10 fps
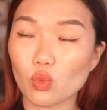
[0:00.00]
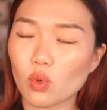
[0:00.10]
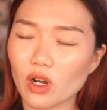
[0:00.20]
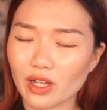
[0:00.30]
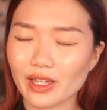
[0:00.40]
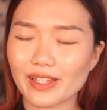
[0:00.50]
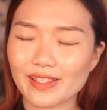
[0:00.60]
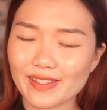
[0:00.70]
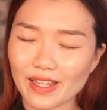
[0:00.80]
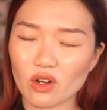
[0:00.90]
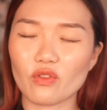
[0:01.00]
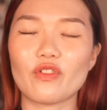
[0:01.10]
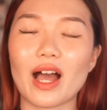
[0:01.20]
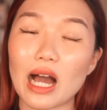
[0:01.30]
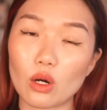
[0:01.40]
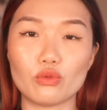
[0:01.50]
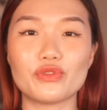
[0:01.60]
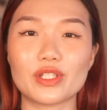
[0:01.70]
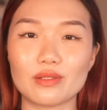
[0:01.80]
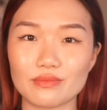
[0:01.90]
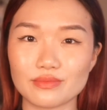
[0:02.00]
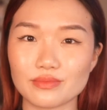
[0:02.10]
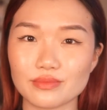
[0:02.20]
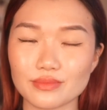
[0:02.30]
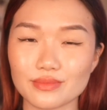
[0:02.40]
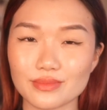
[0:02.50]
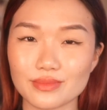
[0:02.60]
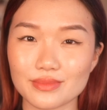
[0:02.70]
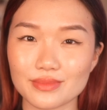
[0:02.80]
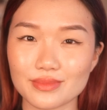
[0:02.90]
work itself out. Now I want to know,